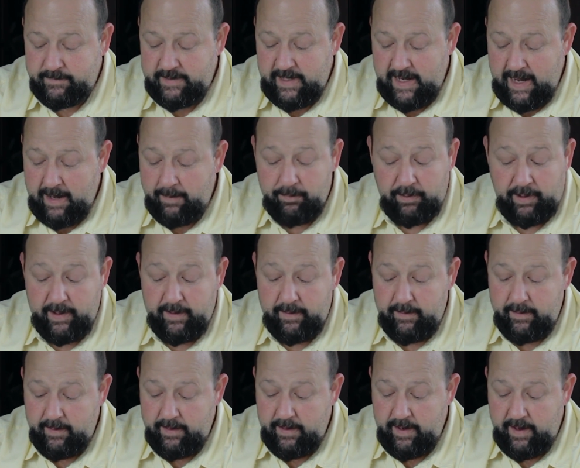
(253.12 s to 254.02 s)

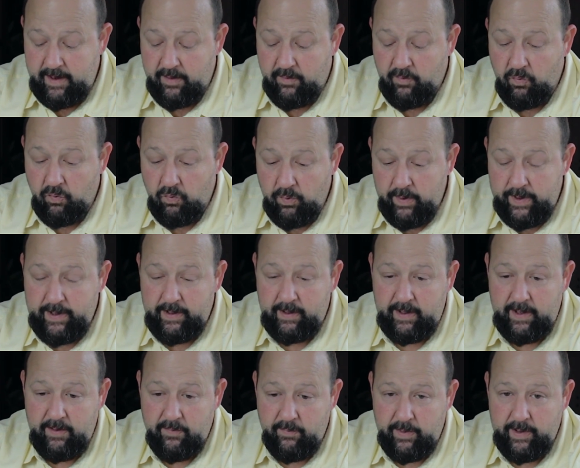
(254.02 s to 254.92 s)
tablet, it
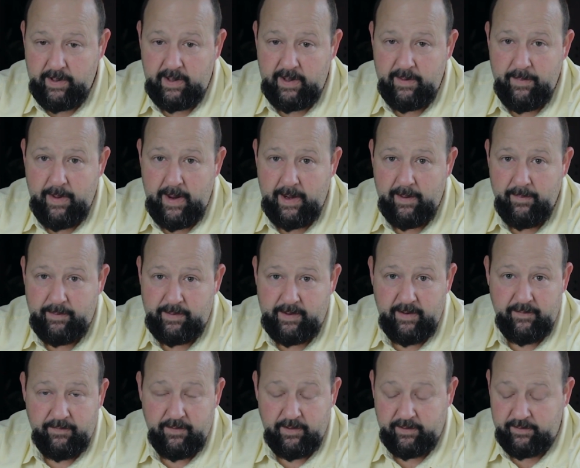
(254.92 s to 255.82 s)
really, really made a
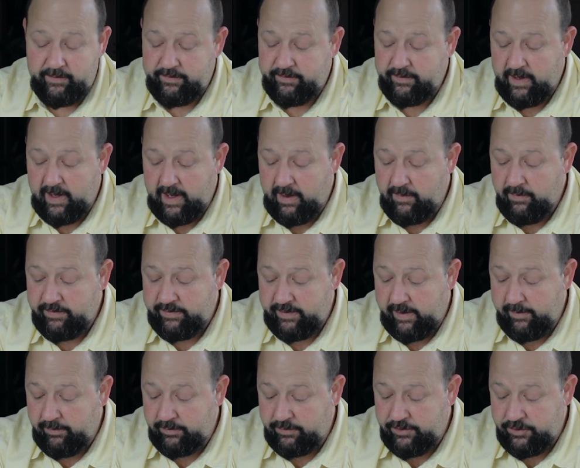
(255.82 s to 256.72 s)
difference. I was
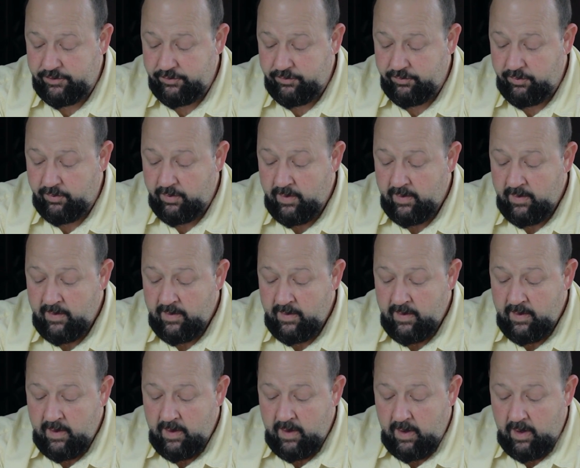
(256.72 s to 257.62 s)
able to
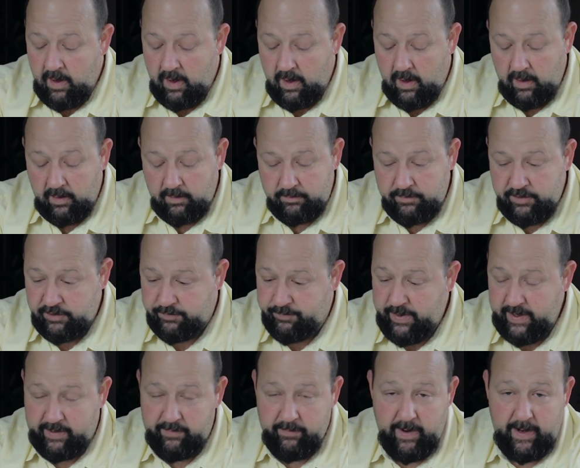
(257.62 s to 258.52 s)
just
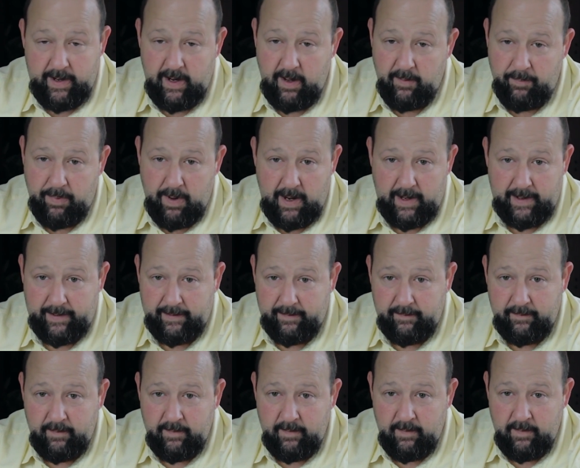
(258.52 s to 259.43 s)
pick right up on it.
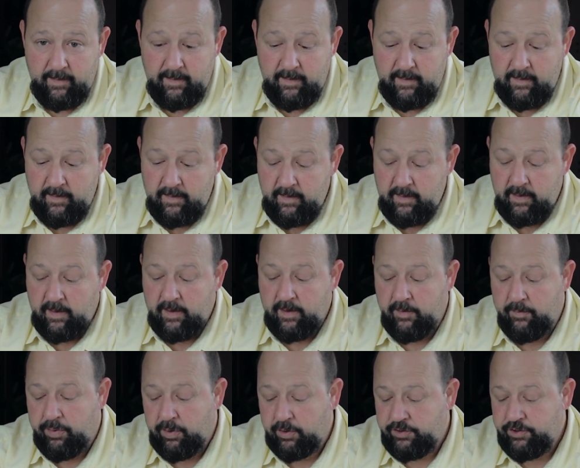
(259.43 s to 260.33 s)

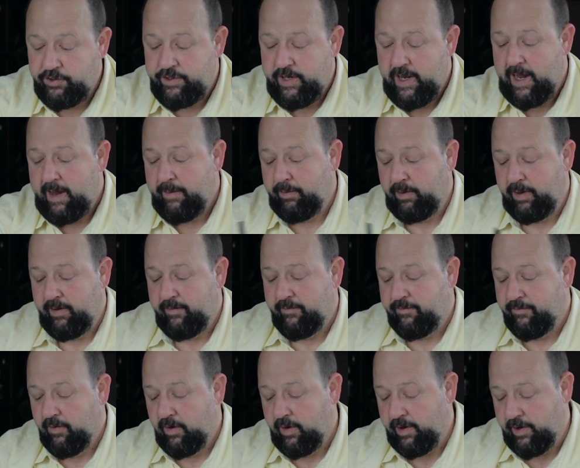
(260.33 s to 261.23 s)
You put your tablet in
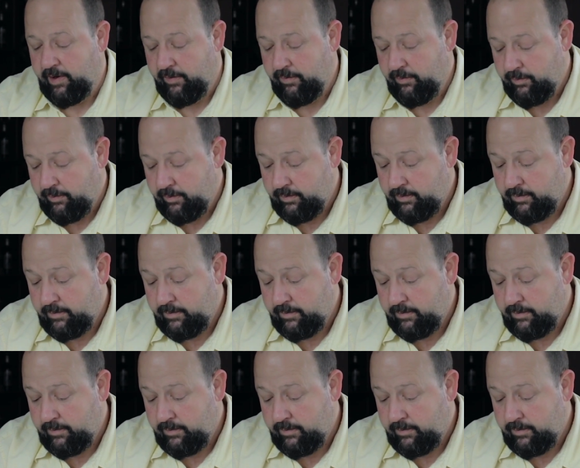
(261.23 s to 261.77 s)
front of you,